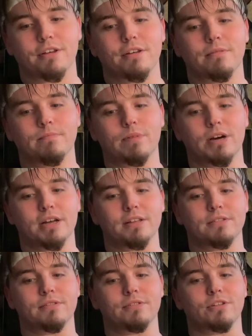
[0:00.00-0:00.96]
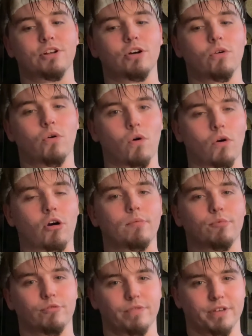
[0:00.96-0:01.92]
But,
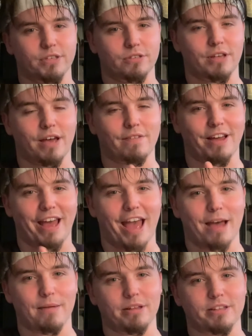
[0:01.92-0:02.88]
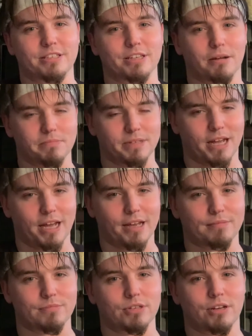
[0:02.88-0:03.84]
horror movies have a habit
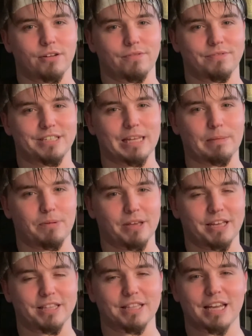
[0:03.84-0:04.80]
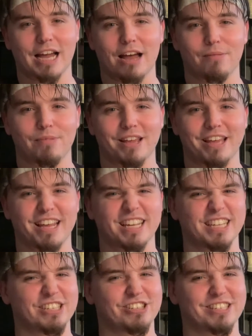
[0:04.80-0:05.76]
sometimes of dipping in the comedy, and
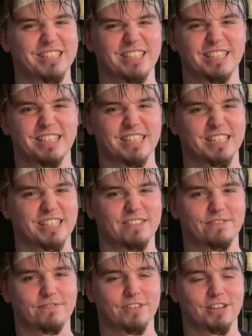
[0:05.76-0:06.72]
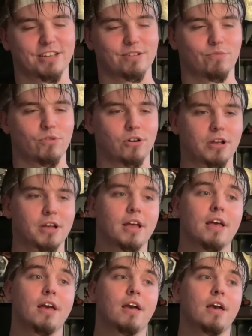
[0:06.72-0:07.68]
it just doesn't fucking work.
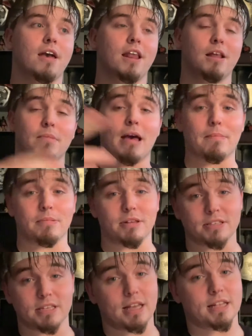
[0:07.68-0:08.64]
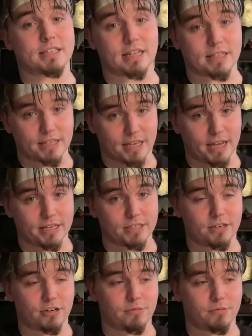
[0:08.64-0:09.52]
And I'm happy to say that's not the case here,